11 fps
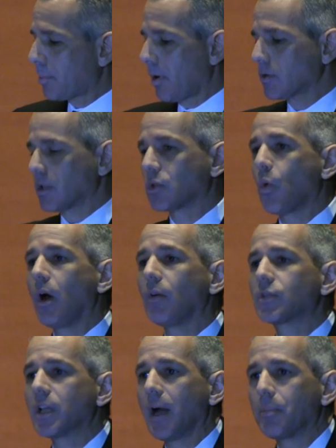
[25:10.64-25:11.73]
to propose a
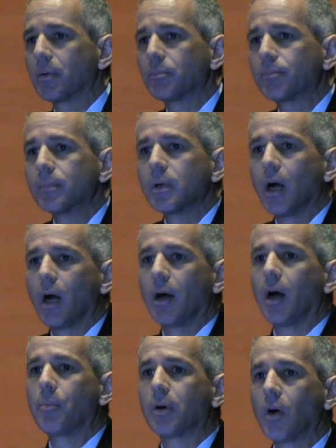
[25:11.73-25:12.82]
12-step uh,
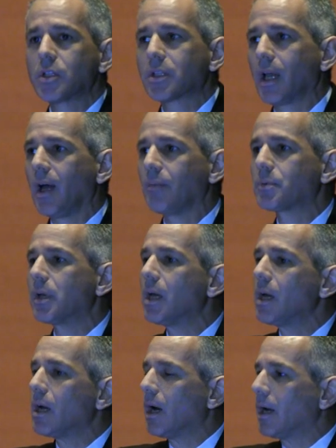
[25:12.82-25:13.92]
approach to help
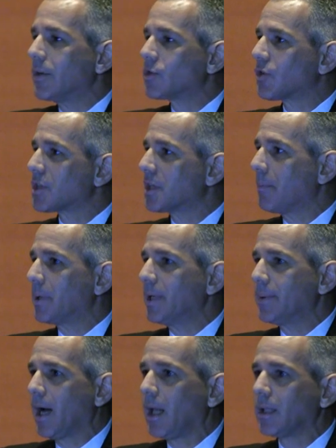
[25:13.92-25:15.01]
uh, nutrition
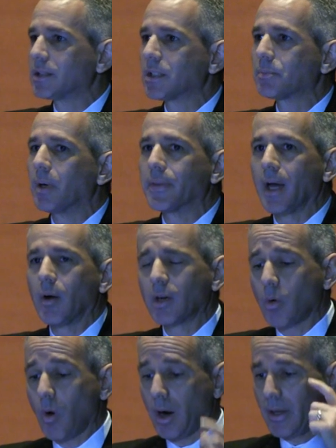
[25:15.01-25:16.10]
epidemiologists, but that would
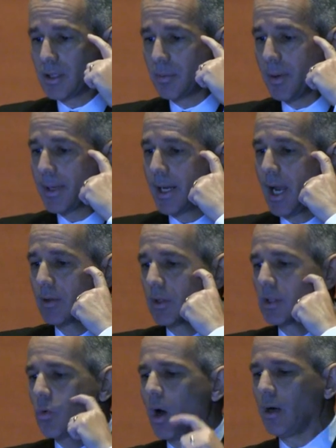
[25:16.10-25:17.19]
require that you be able to count to
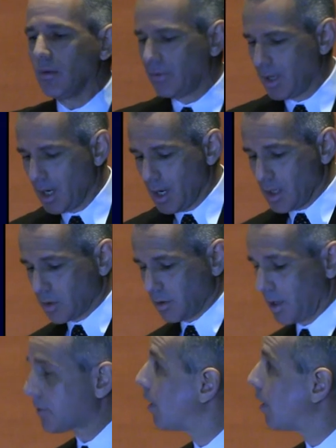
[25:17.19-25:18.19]
12. So I